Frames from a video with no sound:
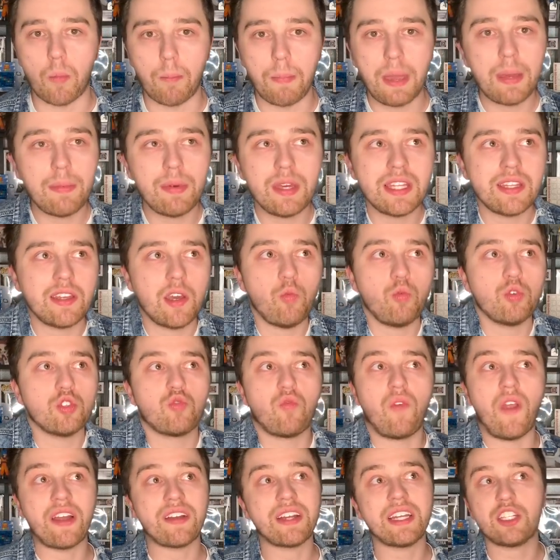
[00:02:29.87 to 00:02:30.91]
Maybe it was
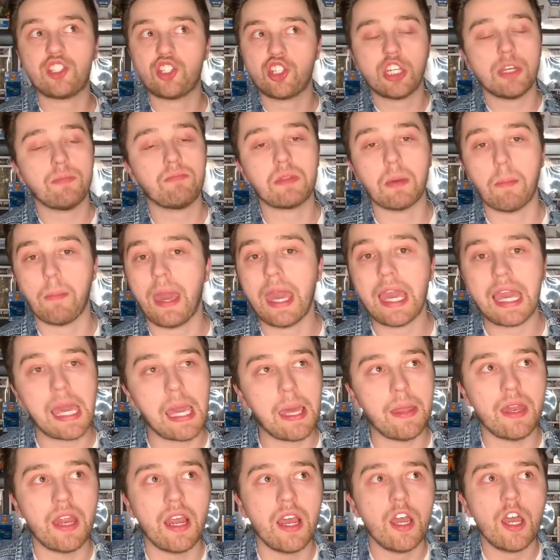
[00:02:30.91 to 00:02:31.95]
very cheap to make
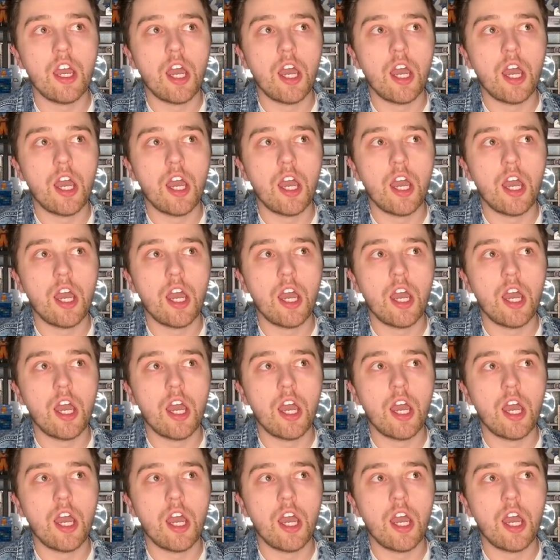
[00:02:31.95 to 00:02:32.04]
and